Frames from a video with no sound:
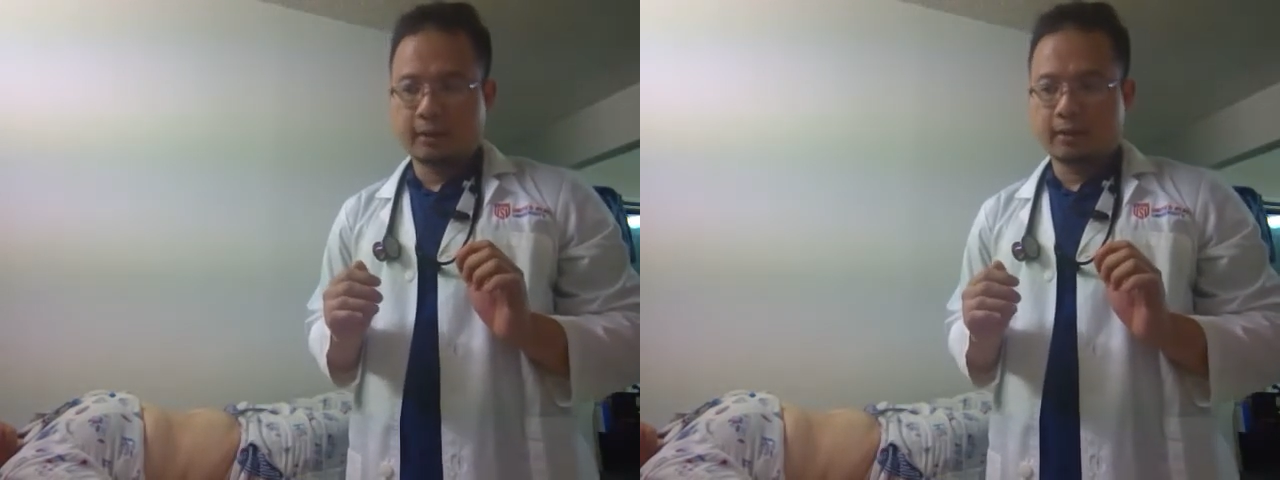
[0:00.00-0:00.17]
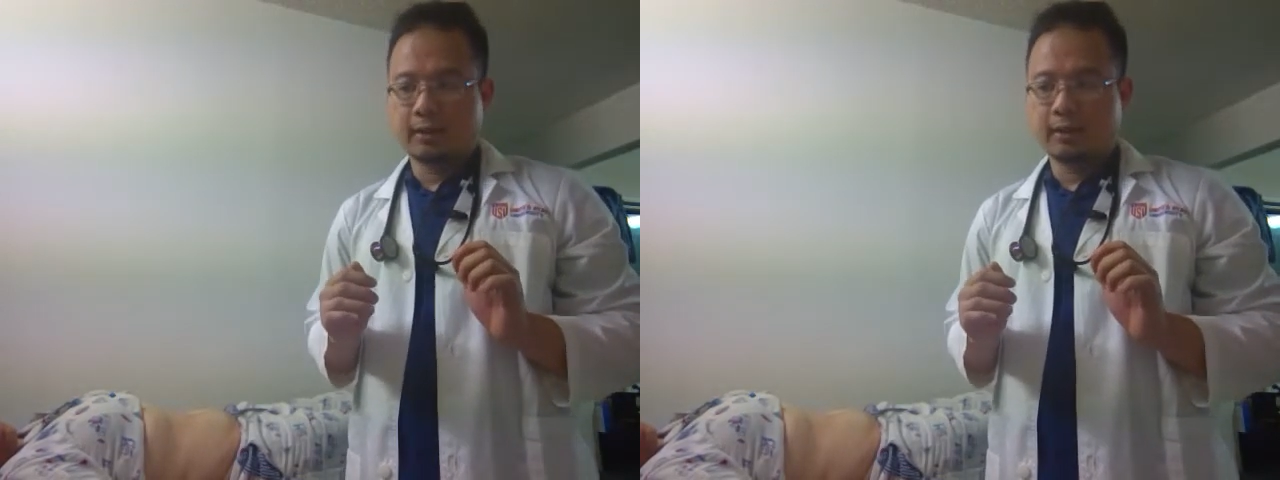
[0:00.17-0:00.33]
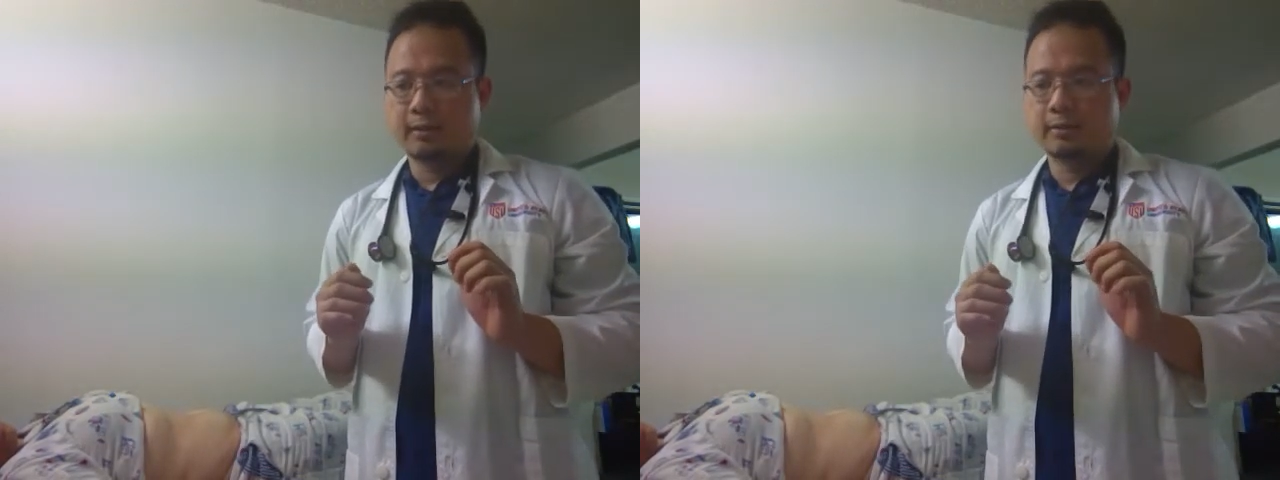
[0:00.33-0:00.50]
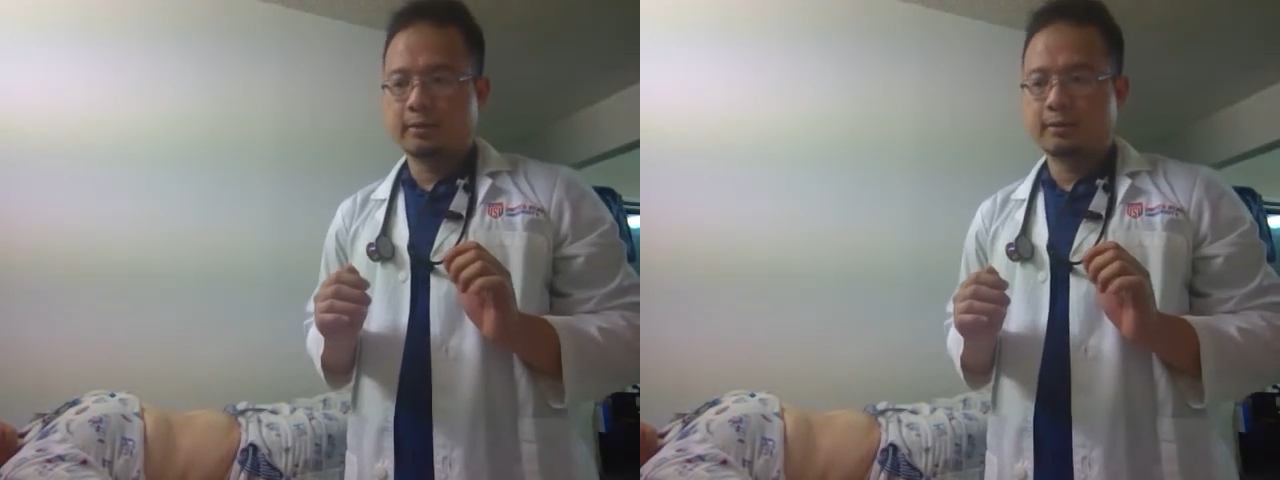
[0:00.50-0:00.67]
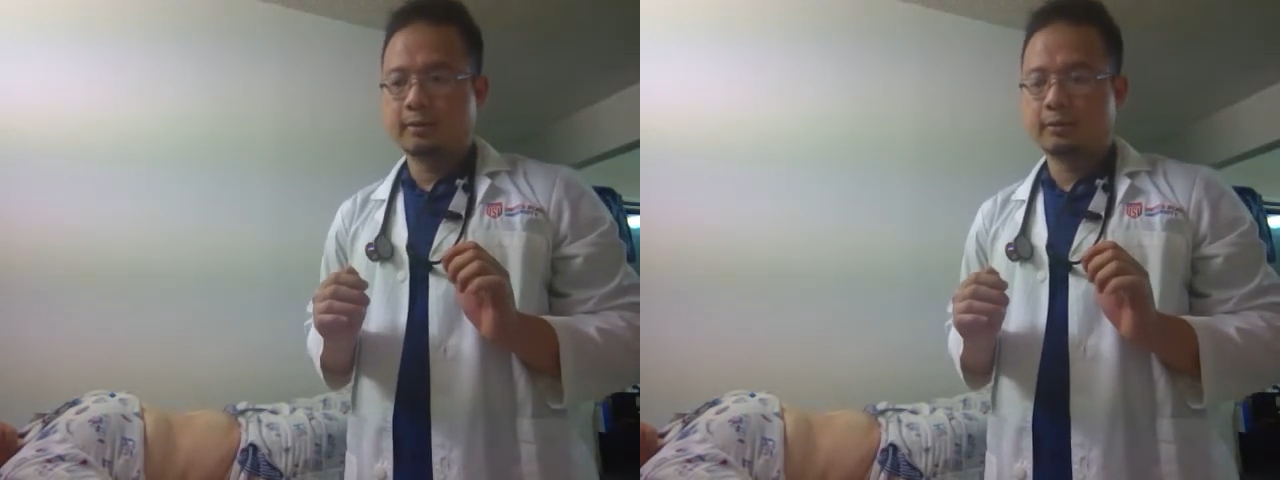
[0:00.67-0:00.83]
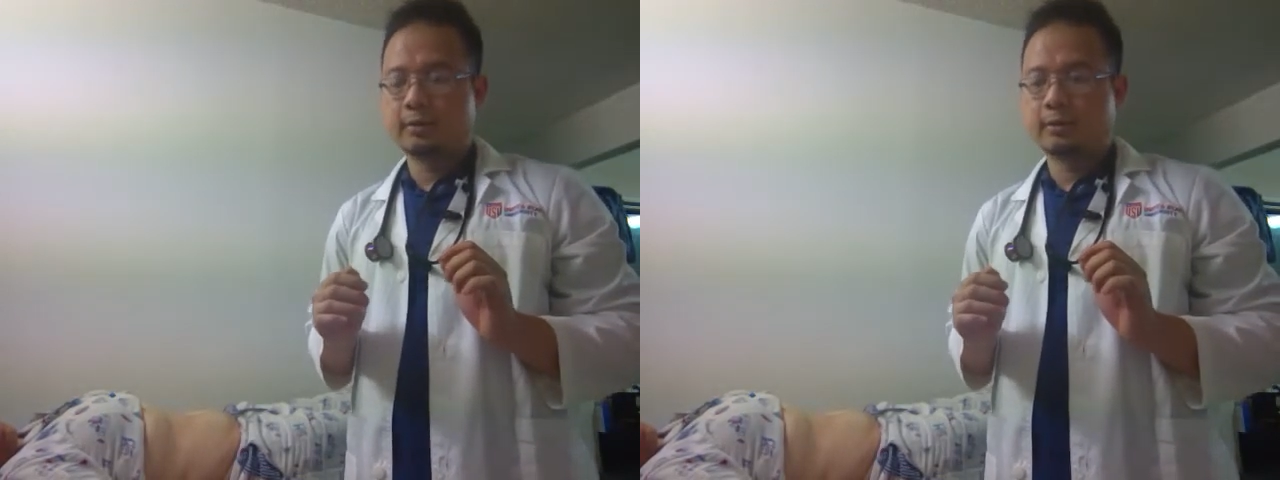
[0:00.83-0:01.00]
uh,
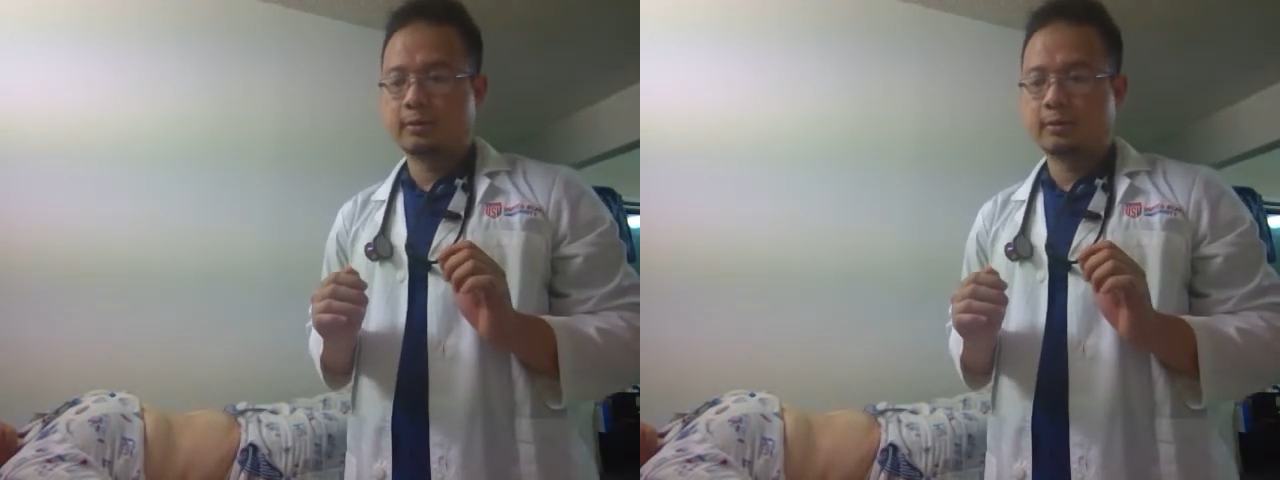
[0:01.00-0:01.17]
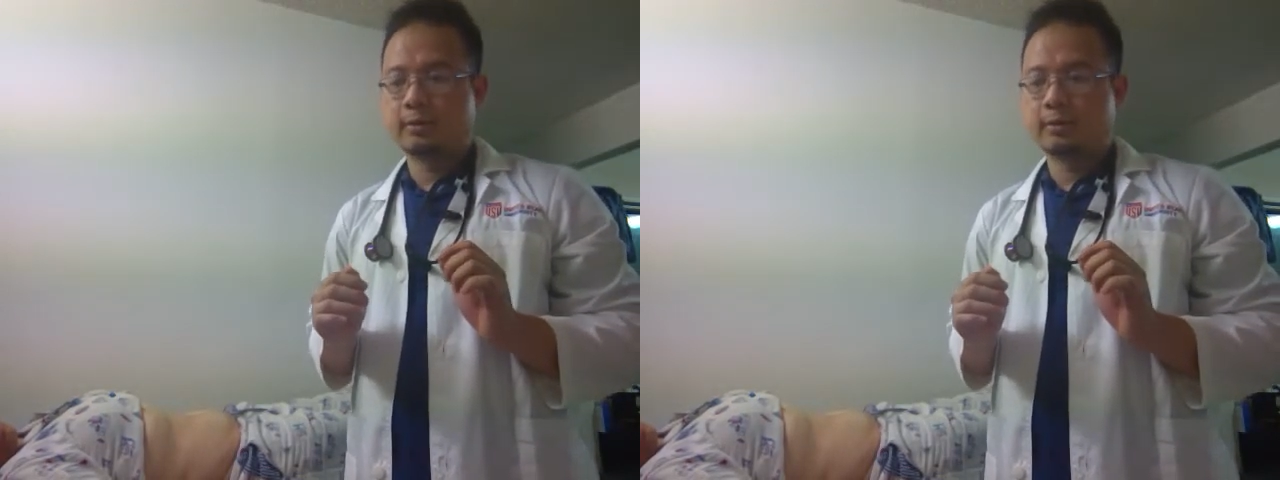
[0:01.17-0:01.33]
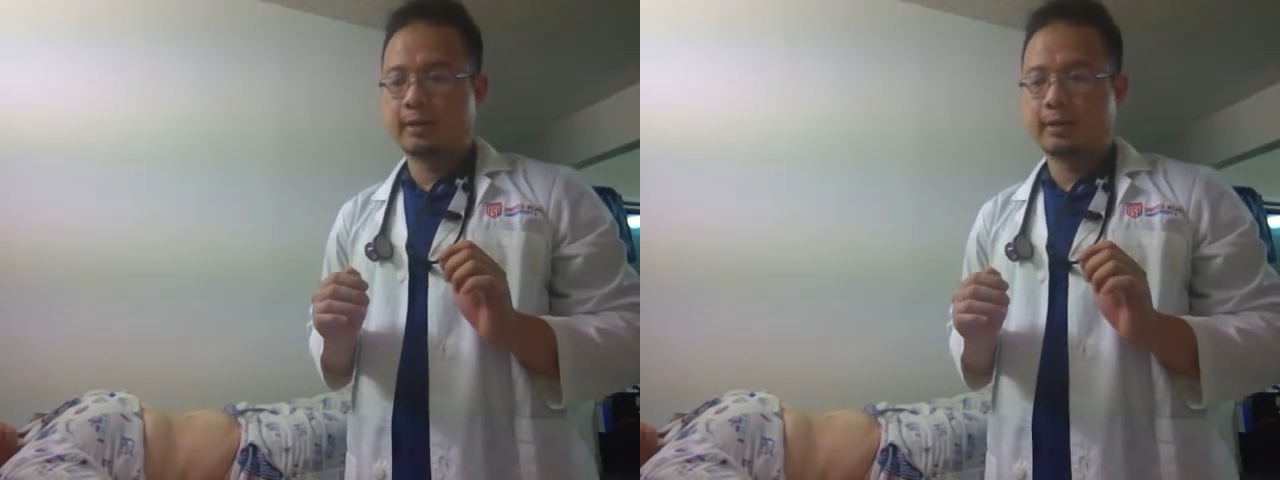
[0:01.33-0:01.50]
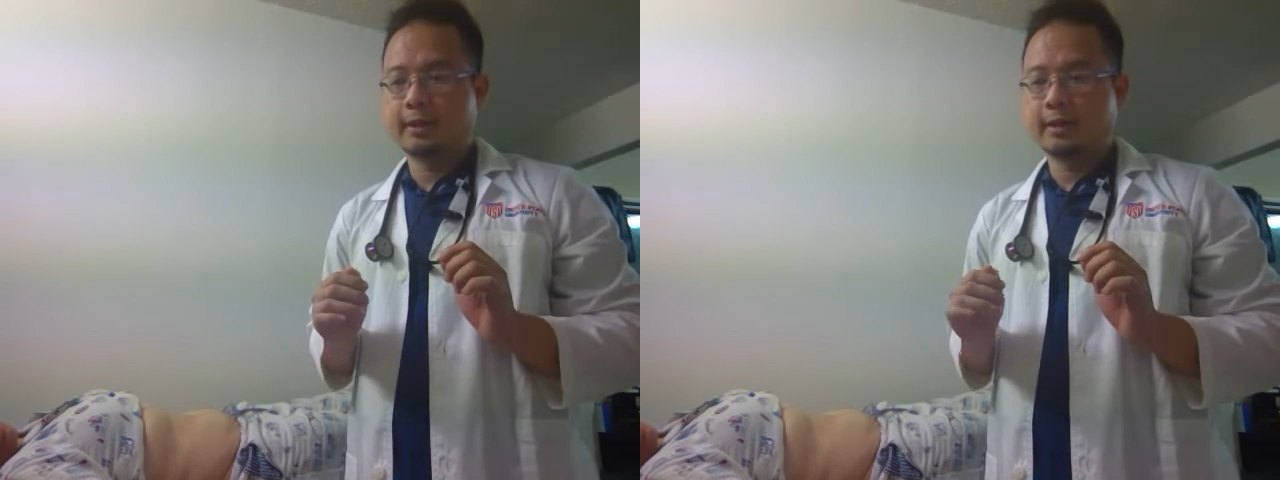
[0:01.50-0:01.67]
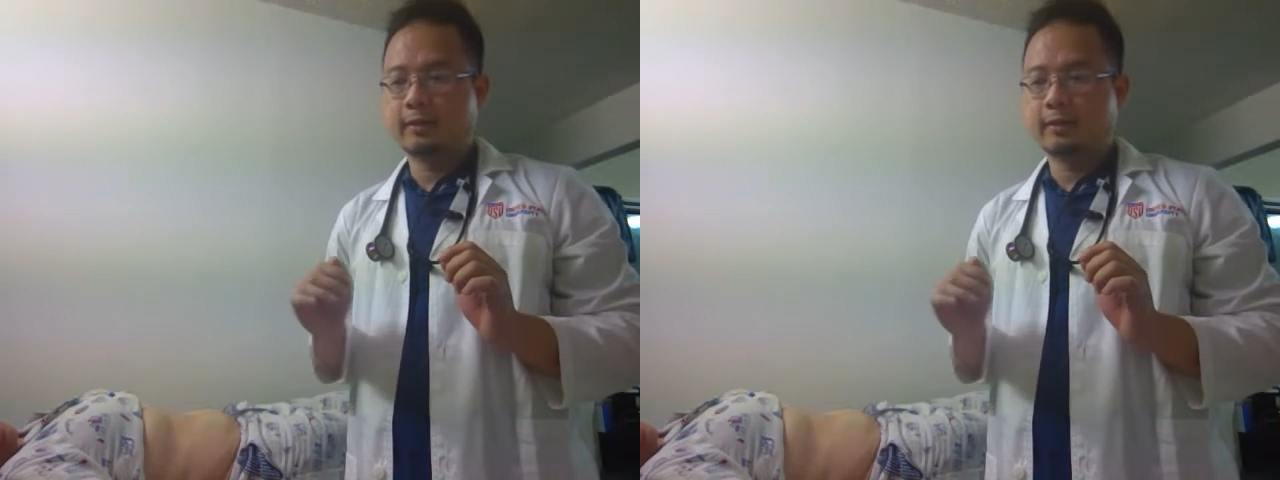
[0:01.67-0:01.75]
so we